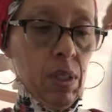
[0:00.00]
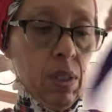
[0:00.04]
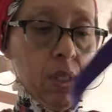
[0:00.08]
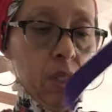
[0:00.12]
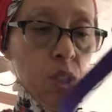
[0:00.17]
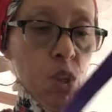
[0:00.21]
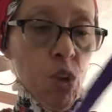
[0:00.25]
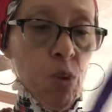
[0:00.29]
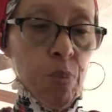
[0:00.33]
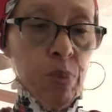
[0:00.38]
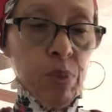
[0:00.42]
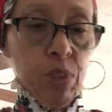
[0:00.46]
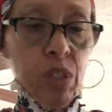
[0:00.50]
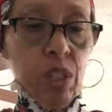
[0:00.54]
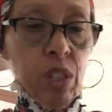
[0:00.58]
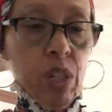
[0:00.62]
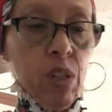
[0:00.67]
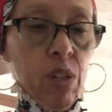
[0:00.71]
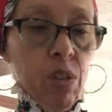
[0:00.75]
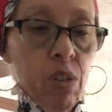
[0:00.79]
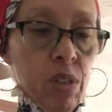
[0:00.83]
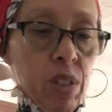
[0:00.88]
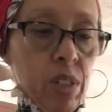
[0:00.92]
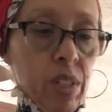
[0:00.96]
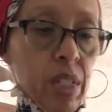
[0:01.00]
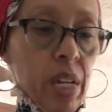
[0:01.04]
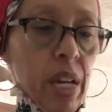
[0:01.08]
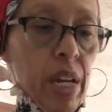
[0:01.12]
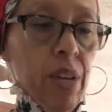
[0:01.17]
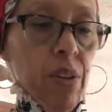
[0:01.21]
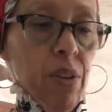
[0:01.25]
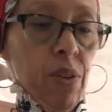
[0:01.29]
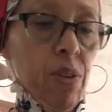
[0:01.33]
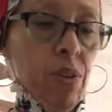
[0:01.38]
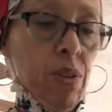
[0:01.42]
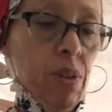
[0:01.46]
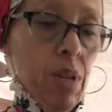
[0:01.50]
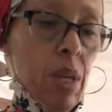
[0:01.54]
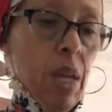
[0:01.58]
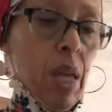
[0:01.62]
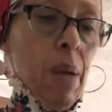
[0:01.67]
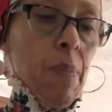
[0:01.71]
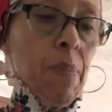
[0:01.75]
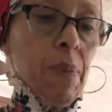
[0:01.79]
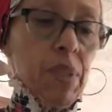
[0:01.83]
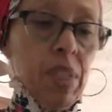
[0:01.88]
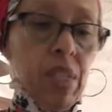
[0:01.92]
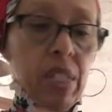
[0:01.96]
No particular designer.
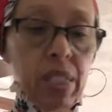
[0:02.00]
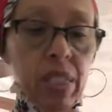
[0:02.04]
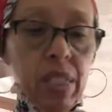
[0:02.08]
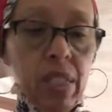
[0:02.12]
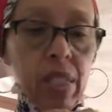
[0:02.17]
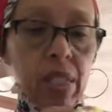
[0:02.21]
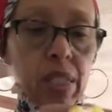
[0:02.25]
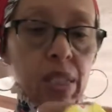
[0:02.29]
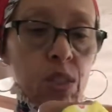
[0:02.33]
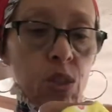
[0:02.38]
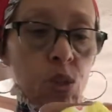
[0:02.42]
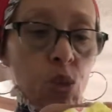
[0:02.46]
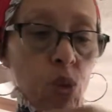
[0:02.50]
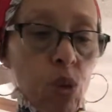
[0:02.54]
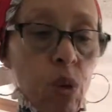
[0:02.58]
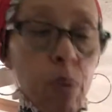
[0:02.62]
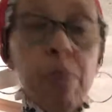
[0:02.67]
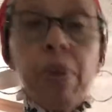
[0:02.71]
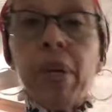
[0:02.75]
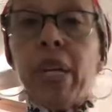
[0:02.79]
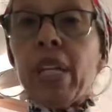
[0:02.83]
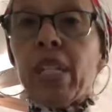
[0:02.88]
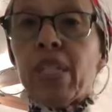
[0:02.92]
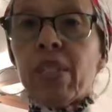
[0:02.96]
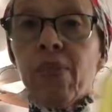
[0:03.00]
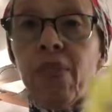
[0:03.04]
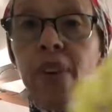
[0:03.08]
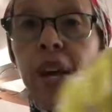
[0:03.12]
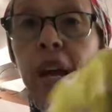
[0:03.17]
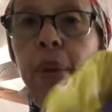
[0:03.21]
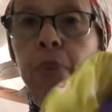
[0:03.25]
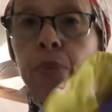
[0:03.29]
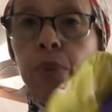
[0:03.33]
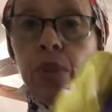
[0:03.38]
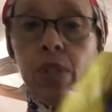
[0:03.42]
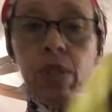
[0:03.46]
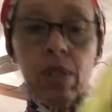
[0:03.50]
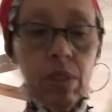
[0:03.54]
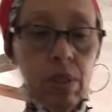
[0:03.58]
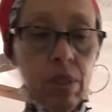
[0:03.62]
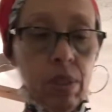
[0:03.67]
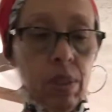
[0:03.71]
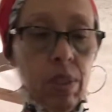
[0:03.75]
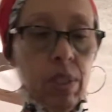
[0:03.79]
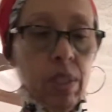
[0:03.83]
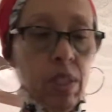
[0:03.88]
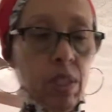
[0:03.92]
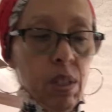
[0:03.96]
But this is Tula Pink's fabric,
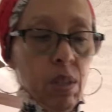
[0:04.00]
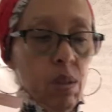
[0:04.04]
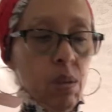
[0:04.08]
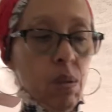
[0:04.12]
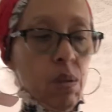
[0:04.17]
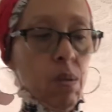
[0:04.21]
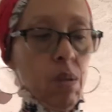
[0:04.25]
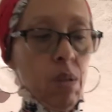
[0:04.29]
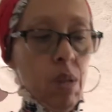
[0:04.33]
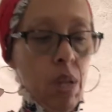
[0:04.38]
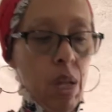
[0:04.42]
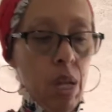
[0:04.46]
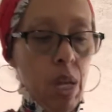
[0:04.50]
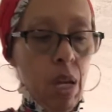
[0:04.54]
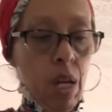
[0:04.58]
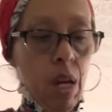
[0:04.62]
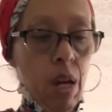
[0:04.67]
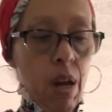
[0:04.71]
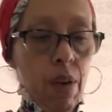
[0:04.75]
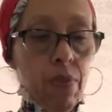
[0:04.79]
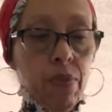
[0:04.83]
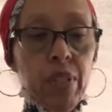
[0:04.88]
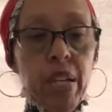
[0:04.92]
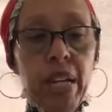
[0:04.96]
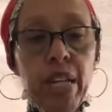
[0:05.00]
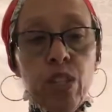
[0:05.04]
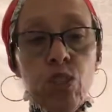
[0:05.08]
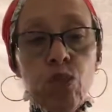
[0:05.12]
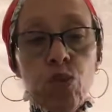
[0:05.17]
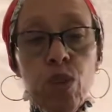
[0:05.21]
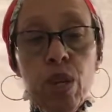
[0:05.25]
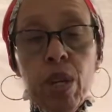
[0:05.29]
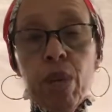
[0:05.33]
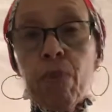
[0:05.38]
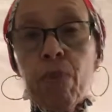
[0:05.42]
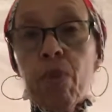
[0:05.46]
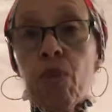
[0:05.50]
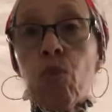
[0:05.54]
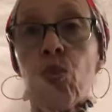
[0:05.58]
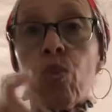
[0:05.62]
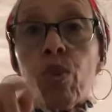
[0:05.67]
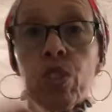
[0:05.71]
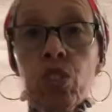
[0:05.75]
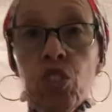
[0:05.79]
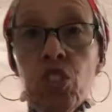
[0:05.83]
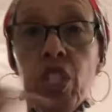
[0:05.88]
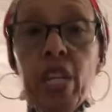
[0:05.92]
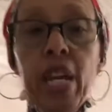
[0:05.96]
still, of Daydream, of
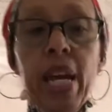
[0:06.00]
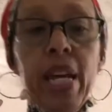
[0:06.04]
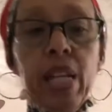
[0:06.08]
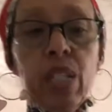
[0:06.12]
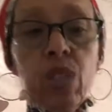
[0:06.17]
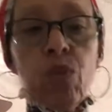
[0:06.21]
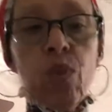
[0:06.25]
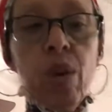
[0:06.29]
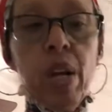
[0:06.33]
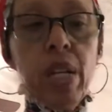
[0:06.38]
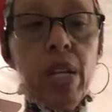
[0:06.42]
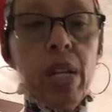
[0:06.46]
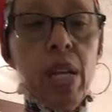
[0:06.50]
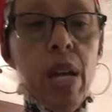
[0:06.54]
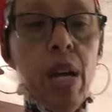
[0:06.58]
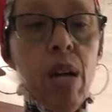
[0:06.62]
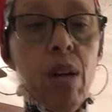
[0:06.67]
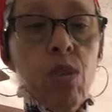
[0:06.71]
what she has right now.